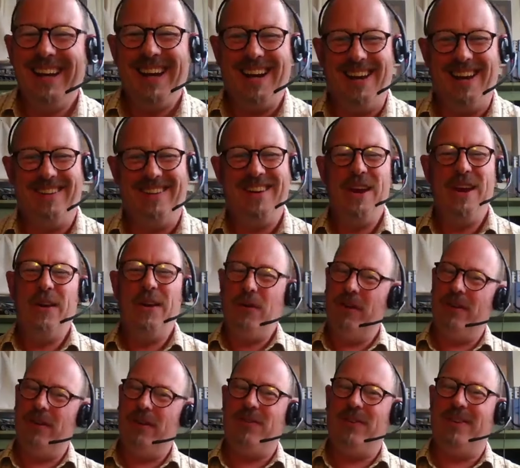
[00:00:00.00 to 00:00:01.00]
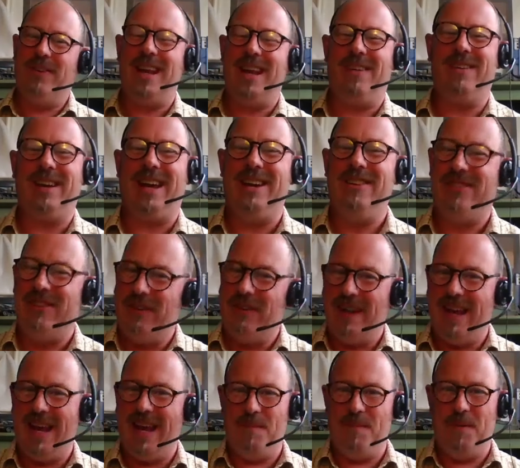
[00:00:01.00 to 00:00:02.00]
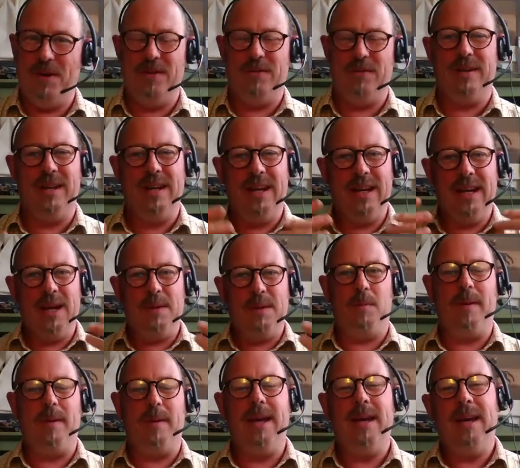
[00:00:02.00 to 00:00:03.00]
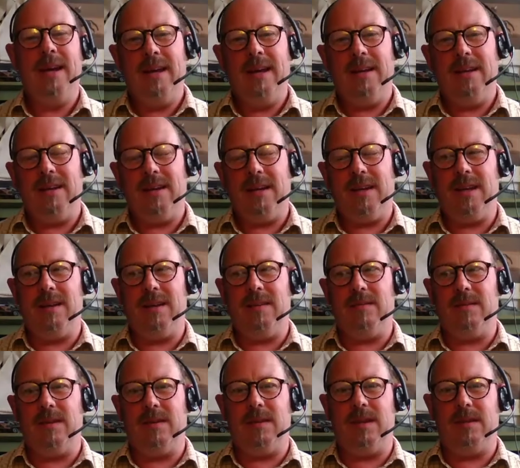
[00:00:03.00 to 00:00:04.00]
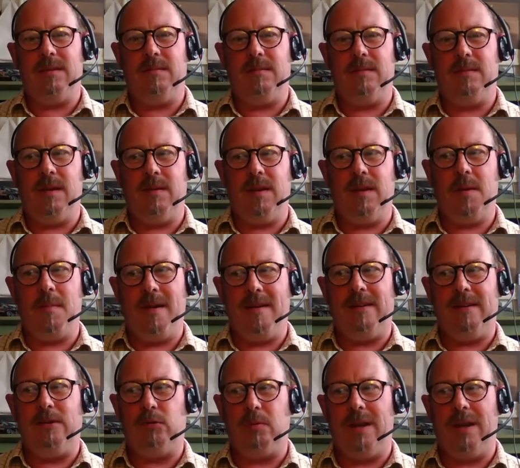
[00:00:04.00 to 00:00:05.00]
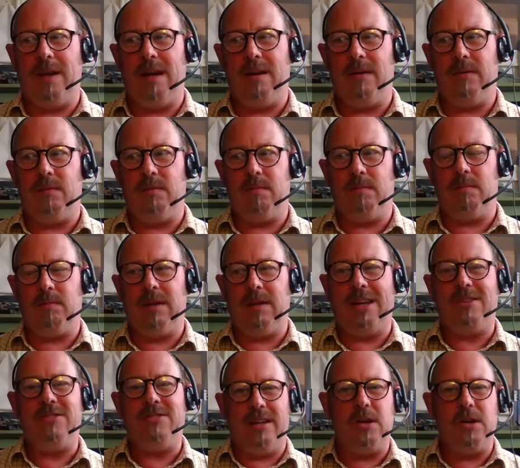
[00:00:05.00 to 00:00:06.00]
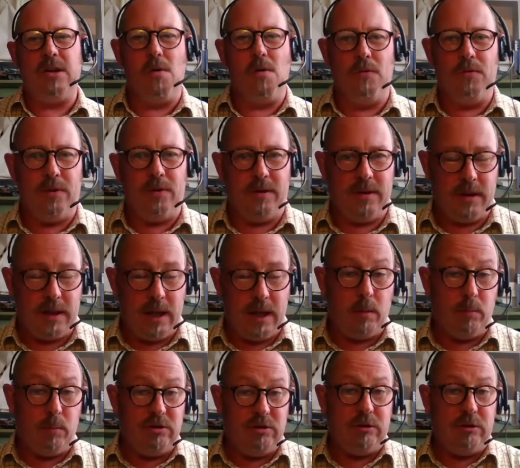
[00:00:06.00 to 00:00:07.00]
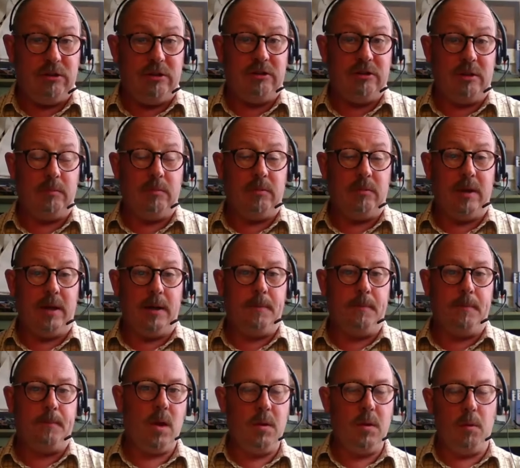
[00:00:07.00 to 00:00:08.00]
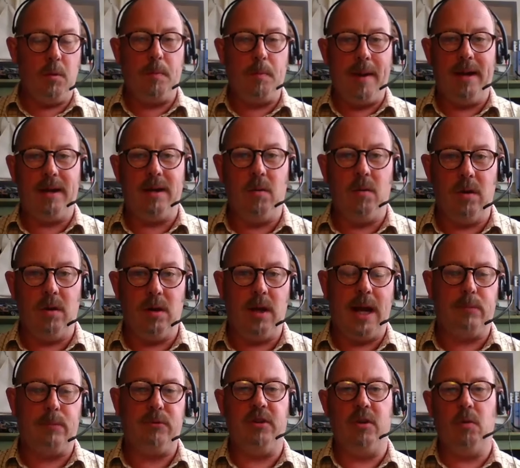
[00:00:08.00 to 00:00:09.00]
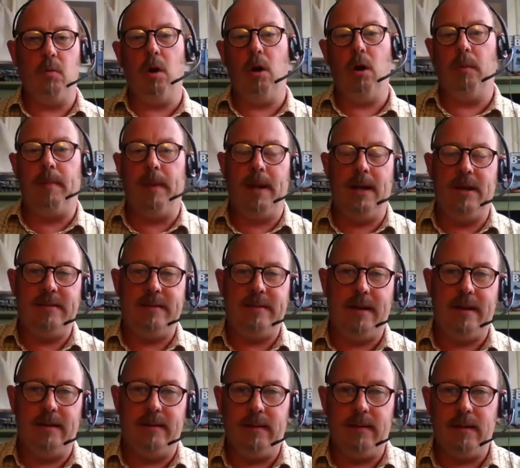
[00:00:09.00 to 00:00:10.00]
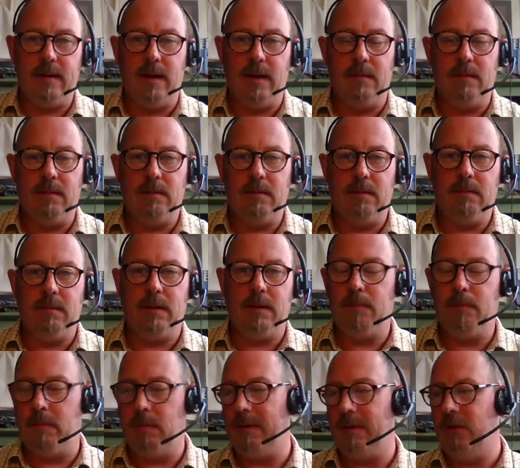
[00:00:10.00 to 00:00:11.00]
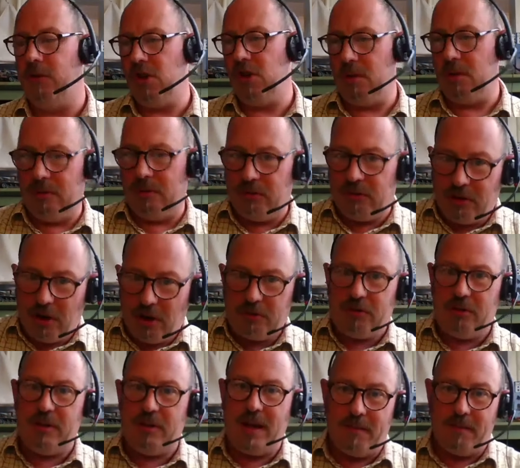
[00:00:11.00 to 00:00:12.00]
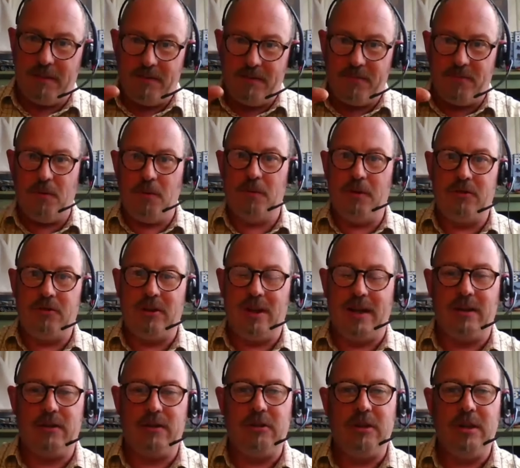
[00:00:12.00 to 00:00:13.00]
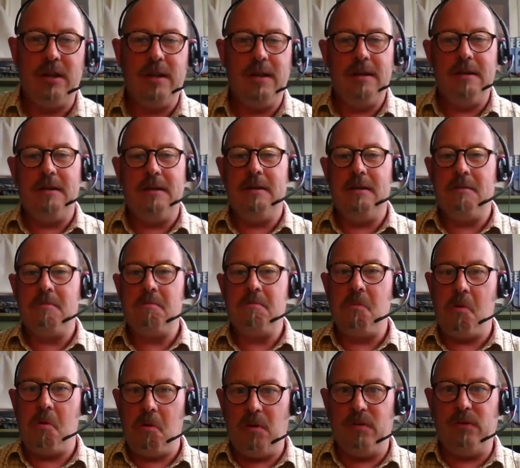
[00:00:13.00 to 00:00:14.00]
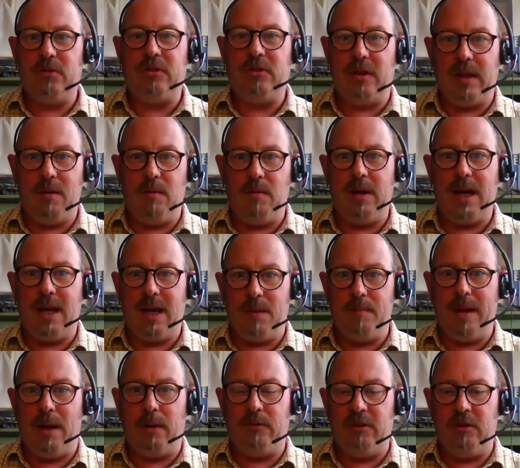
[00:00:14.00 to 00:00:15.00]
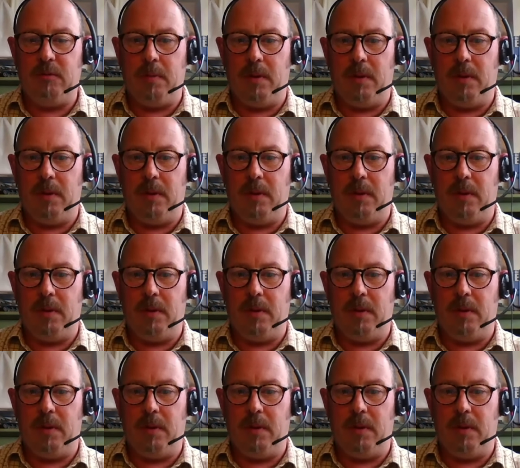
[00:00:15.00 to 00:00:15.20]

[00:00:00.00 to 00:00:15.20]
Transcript: You know, for the, for the navigator who's now moved, and well, you know, the, the, the Americans were now getting confident that they were producing something that would pack an absolute wallop, and it did. You know, when when the Germans started their their forward attacks, all of a sudden they were getting belted